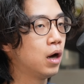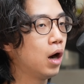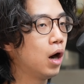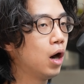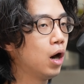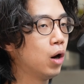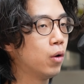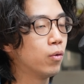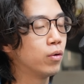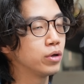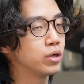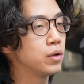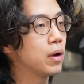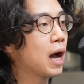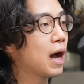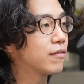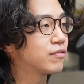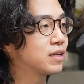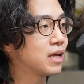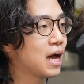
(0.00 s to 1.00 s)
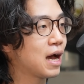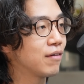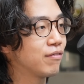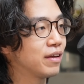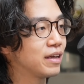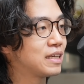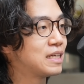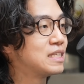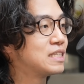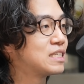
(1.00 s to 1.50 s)
oh, well, you have to have
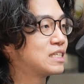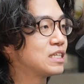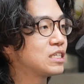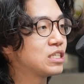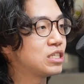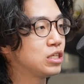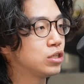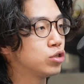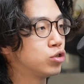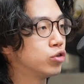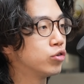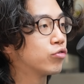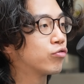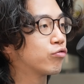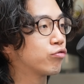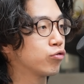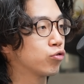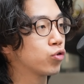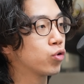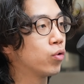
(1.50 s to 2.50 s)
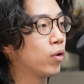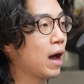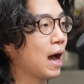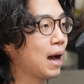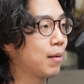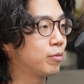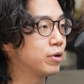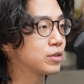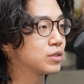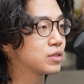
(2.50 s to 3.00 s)
like consistent, good, frugal
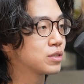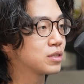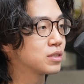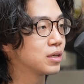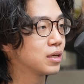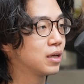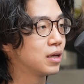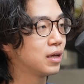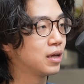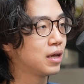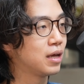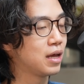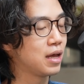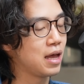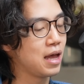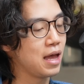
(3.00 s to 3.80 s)
habits. Mm -hmm.